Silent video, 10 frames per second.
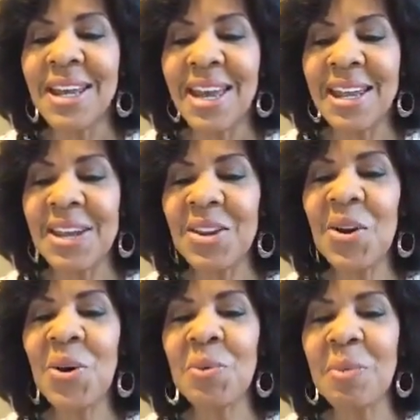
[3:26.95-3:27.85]
And I
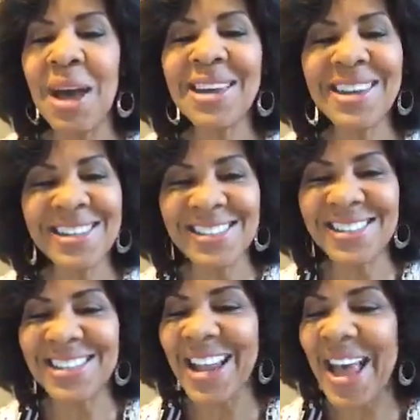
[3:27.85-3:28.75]
know my
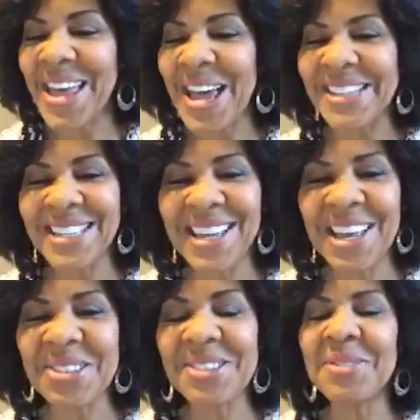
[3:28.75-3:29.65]
cousins and I got
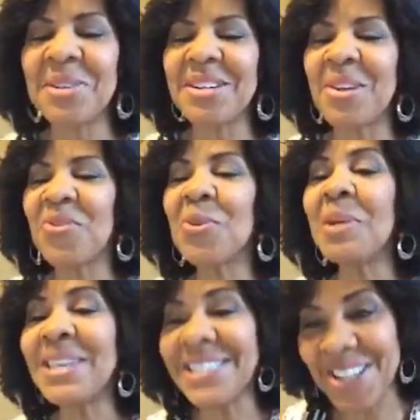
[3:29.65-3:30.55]
together a few
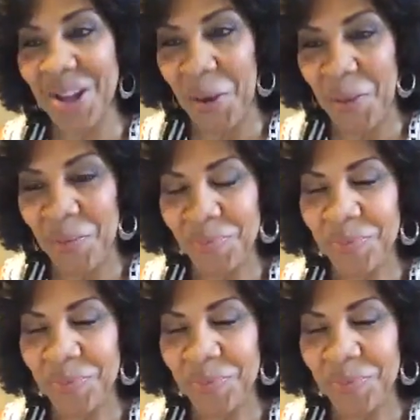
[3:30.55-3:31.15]
months ago,